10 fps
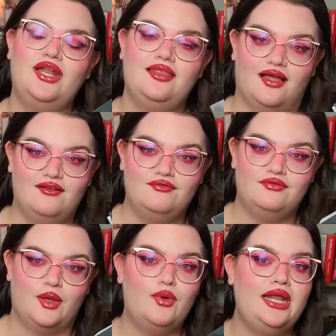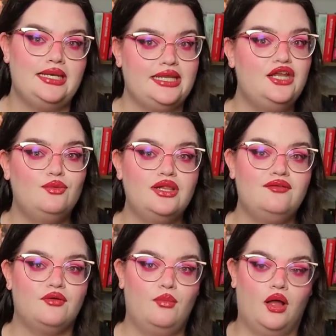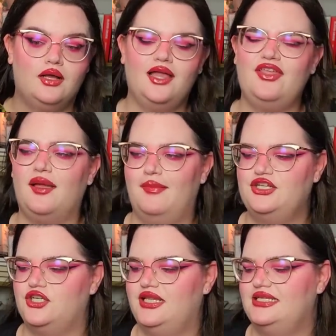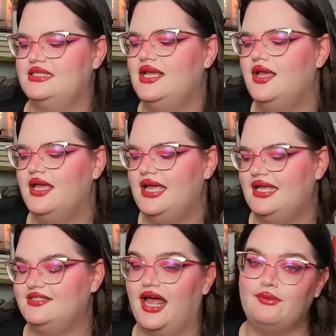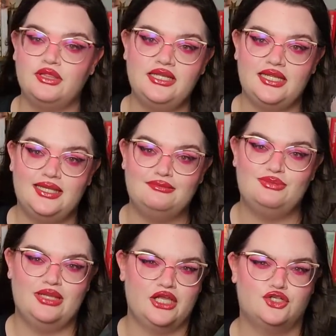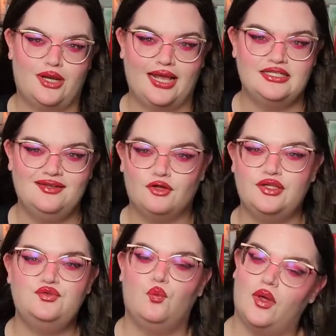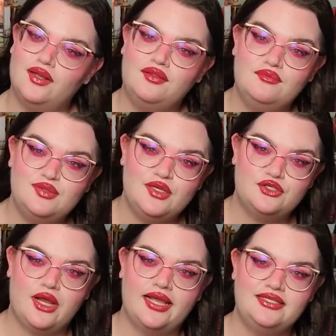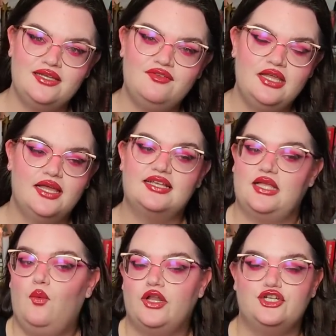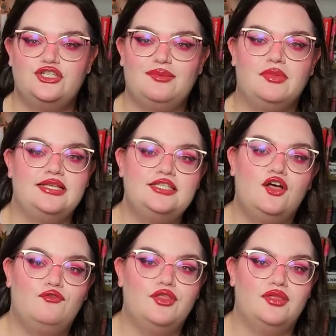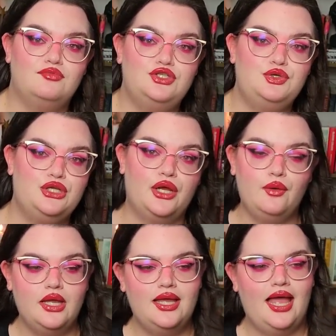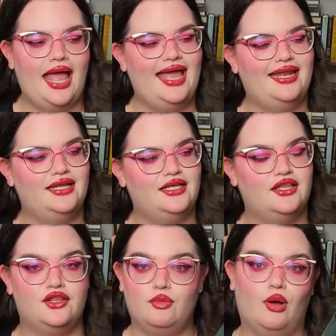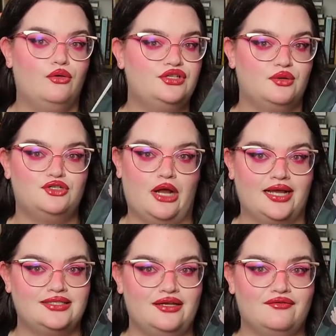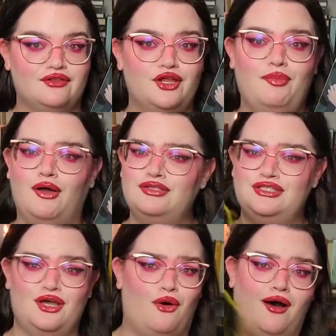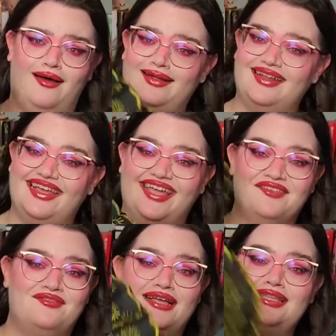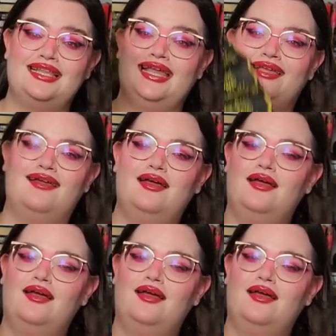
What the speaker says: What I love and what I need really from manga, I think I mentioned this, is that I really need them to be like attractive, or at least one of them to be attractive, because I want to ship myself with them too, you know? And they're both so attractive. They're both so hot. And the fact that like,